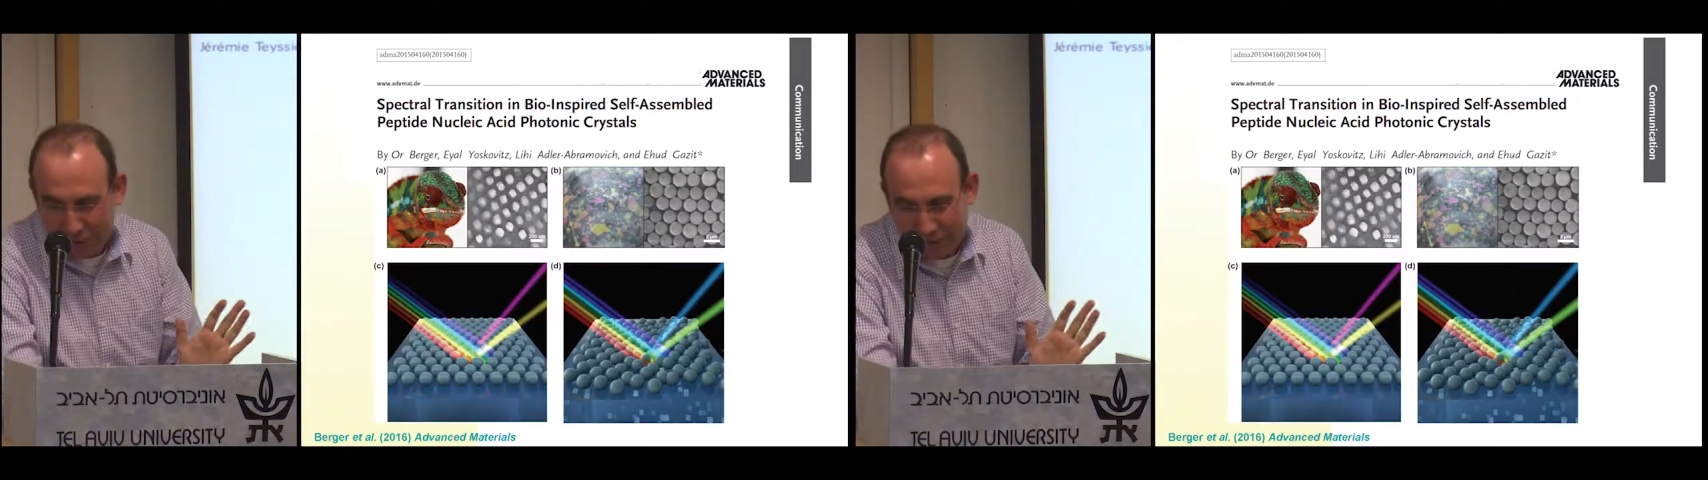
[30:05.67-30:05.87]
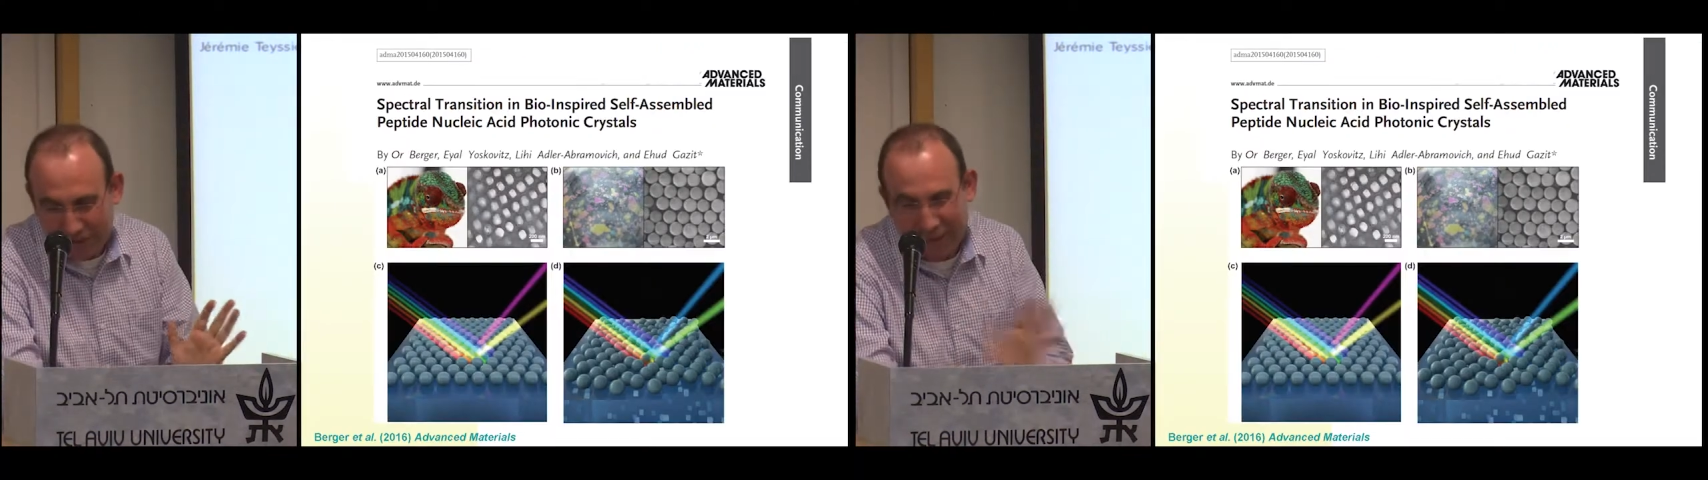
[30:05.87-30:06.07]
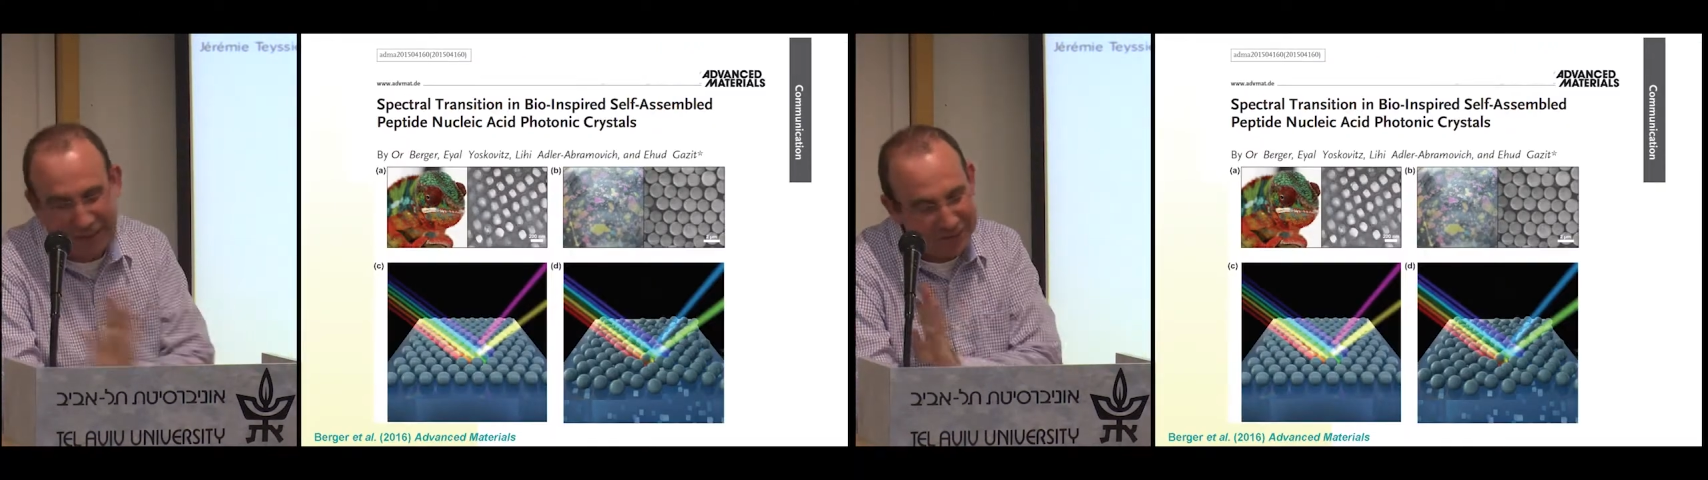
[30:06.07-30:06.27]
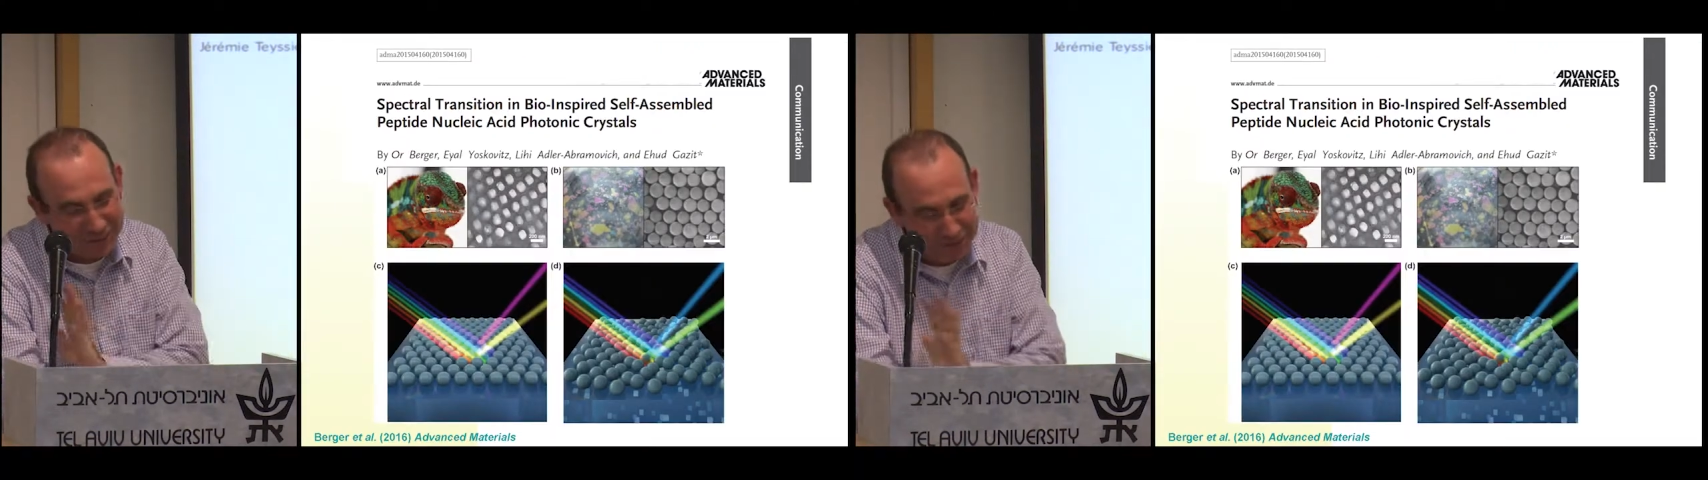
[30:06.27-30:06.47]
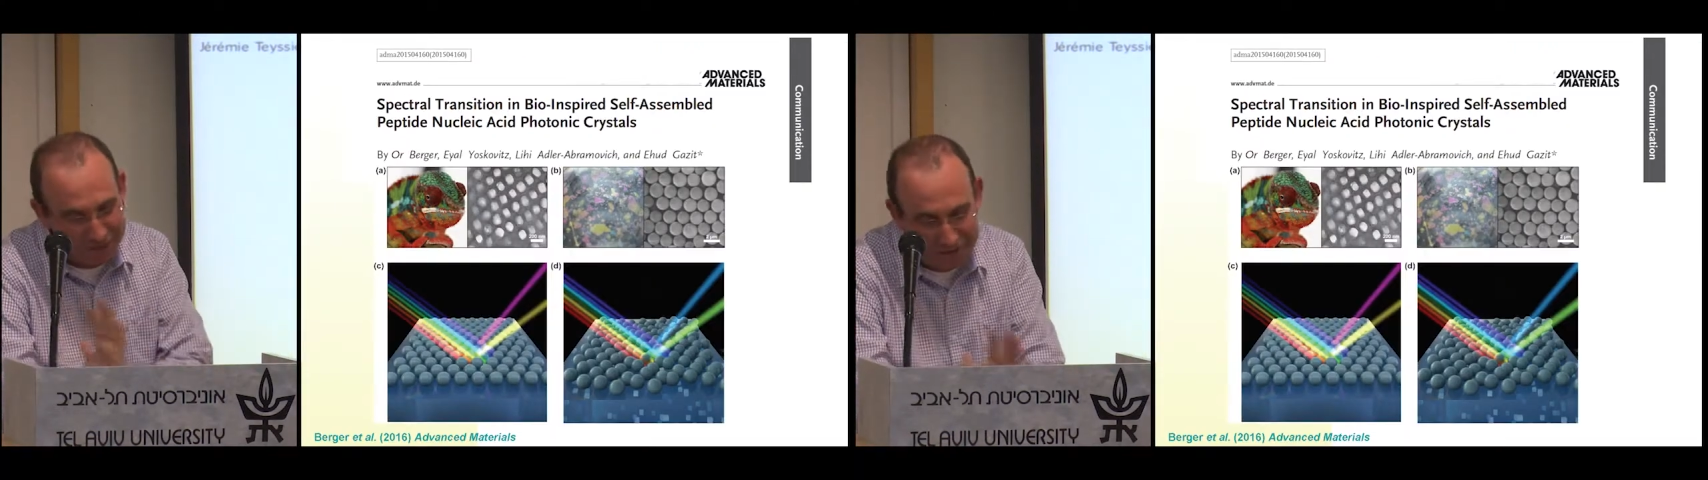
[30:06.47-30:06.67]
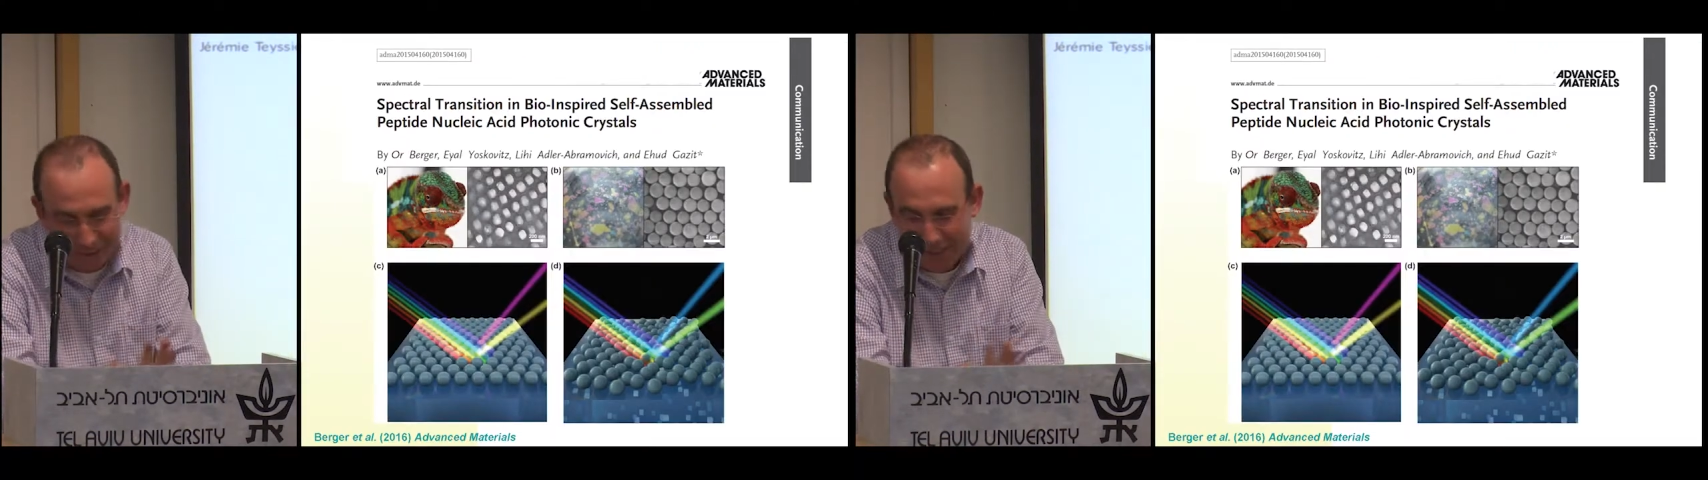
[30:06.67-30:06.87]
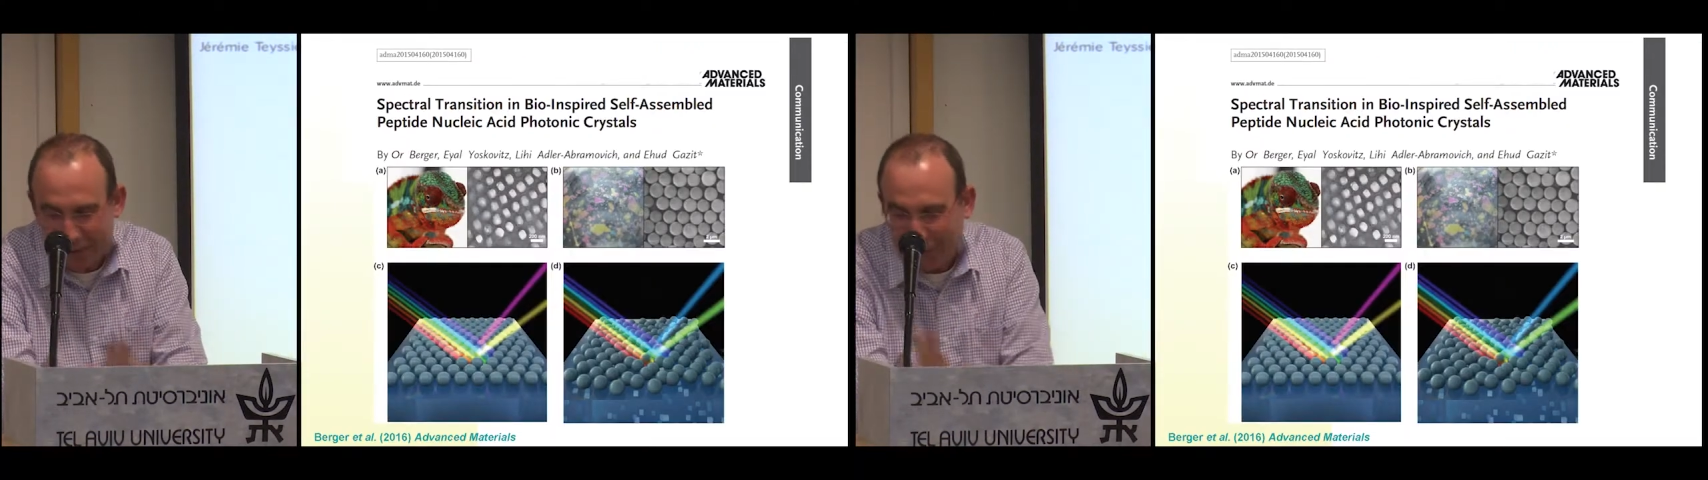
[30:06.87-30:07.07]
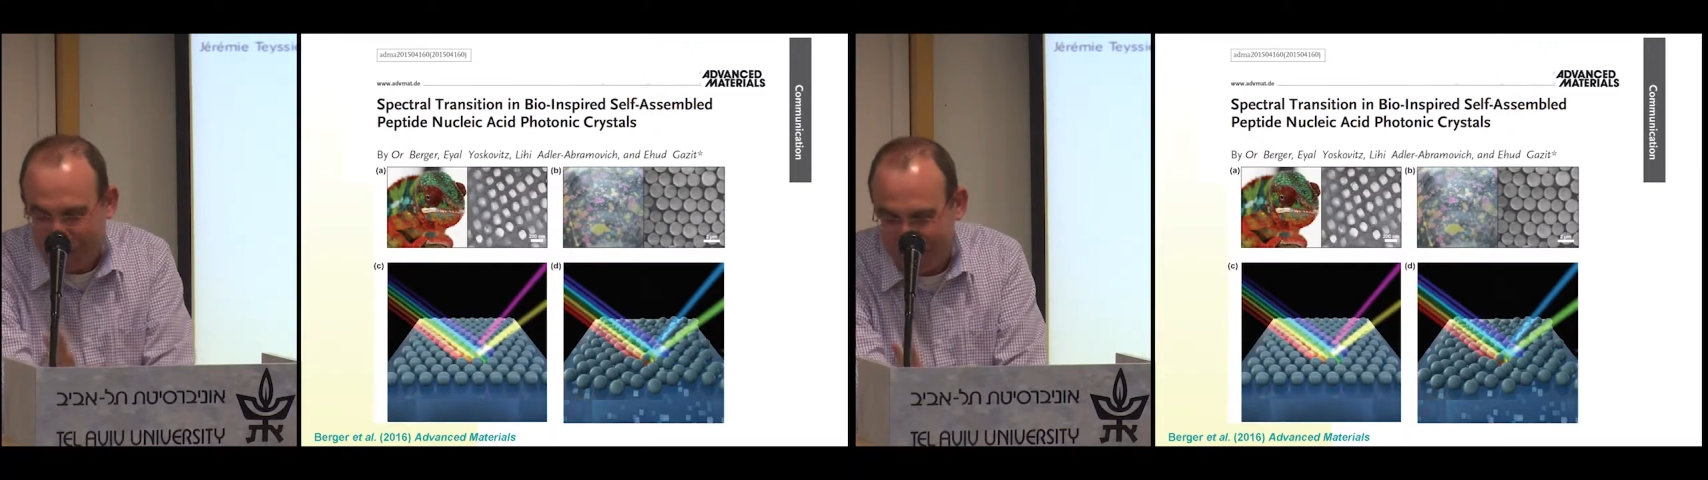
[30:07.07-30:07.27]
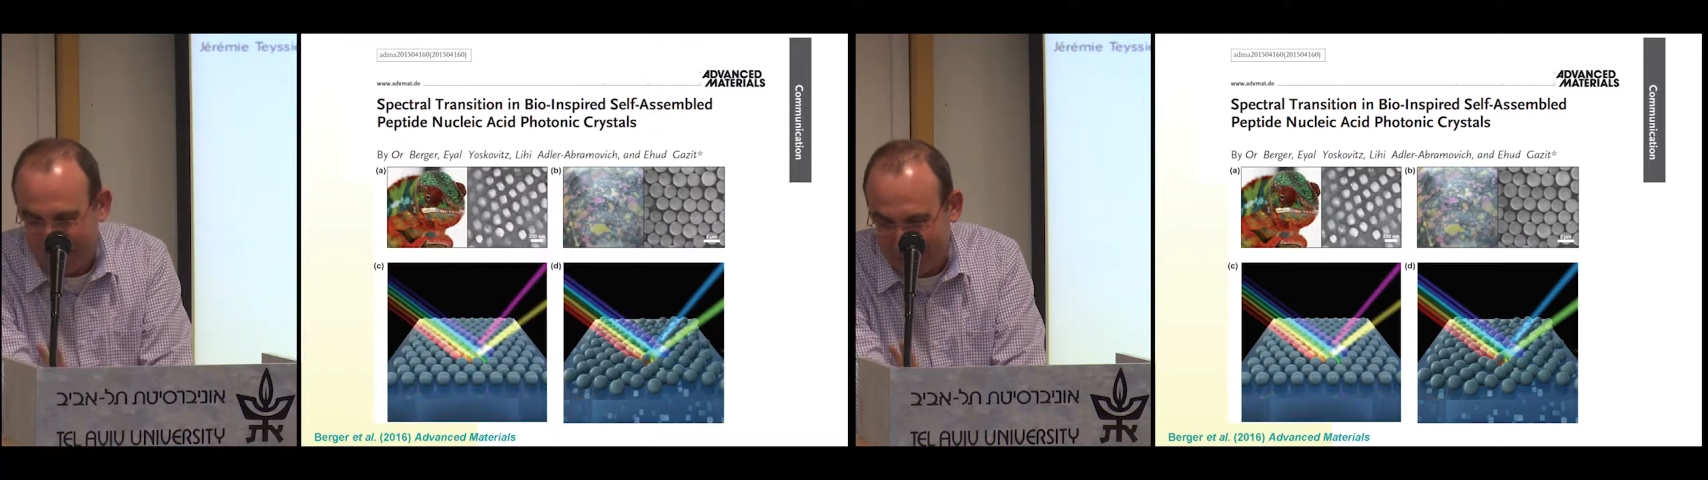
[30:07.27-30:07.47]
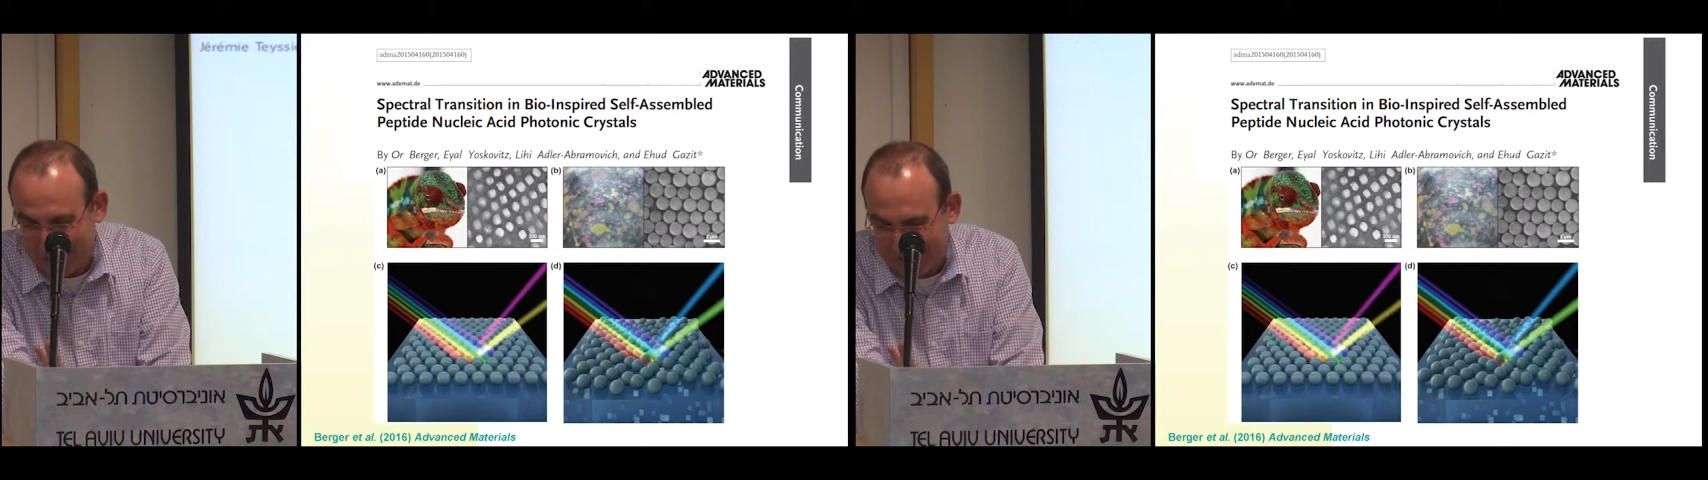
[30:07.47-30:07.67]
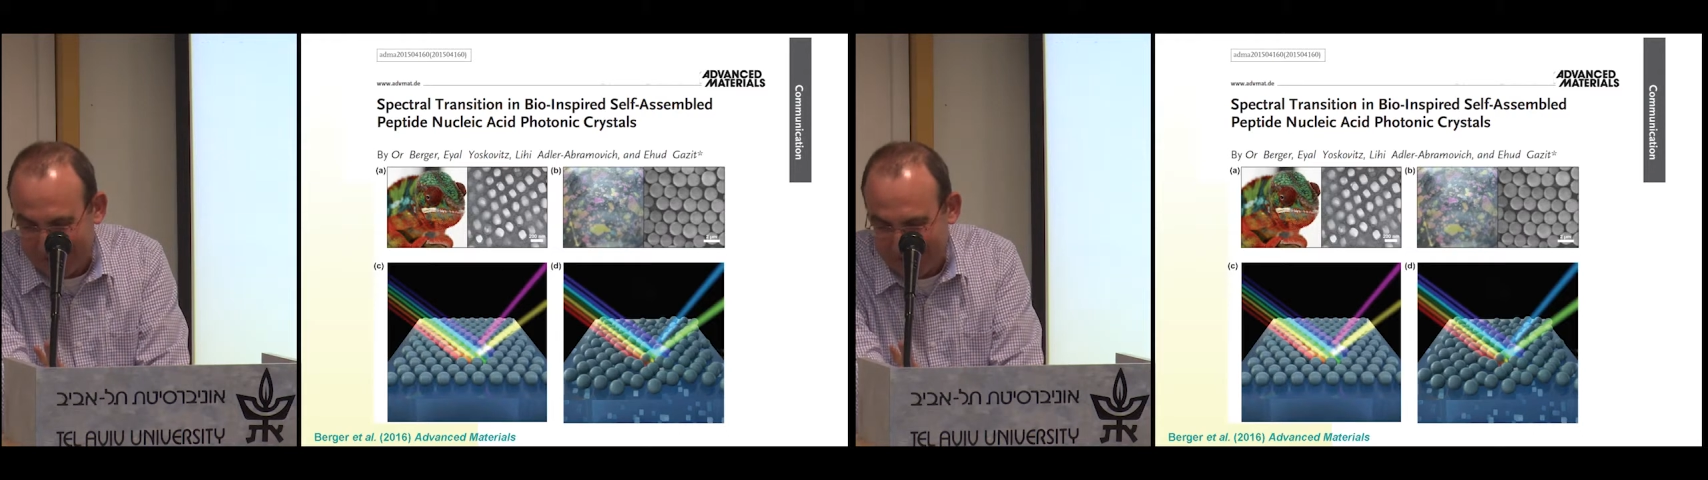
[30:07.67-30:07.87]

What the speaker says: getting anywhere into the